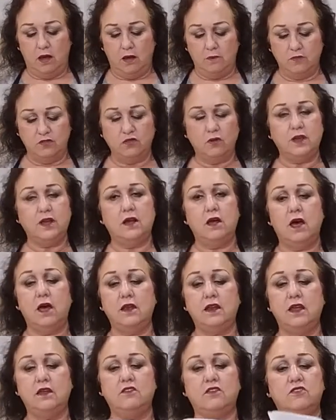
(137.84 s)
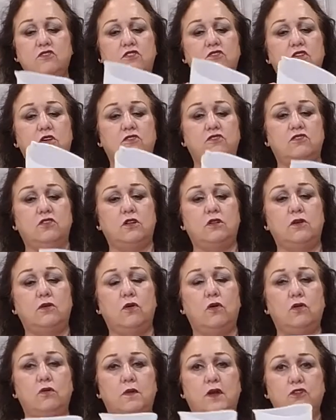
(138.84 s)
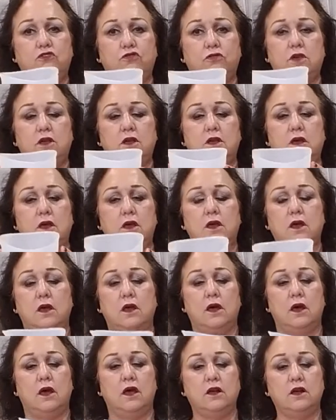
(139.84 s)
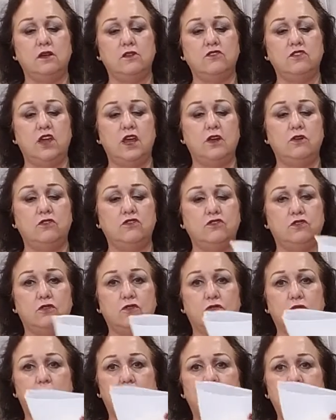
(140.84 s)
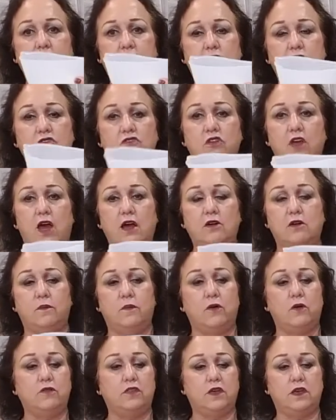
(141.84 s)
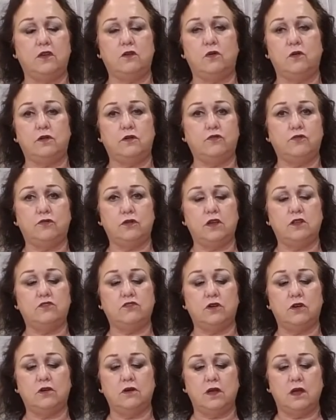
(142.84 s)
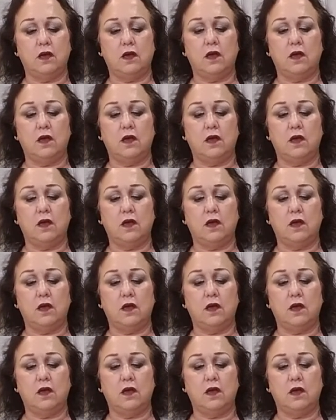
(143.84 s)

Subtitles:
So I cut it. This is our silicone measuring containers. They're great. They're stackable. They can go in the freezer.